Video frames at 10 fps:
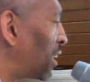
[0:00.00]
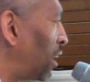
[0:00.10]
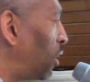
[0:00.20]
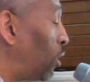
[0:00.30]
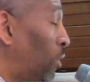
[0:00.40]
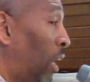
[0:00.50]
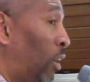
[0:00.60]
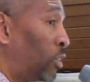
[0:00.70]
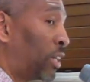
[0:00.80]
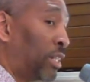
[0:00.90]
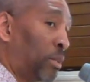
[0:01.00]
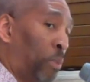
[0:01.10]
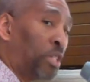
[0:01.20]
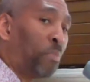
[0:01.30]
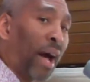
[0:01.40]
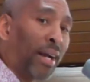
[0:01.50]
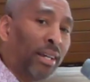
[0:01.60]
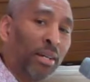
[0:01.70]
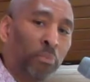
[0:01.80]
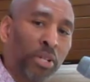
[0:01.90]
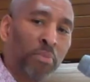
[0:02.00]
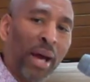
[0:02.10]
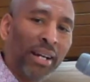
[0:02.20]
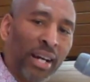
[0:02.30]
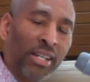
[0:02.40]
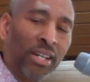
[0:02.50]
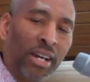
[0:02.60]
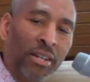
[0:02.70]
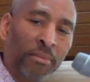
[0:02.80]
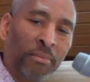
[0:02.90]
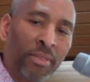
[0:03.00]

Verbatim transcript: Uh-oh, uh-oh, you're getting some pushback. You're getting pushback, Lady D.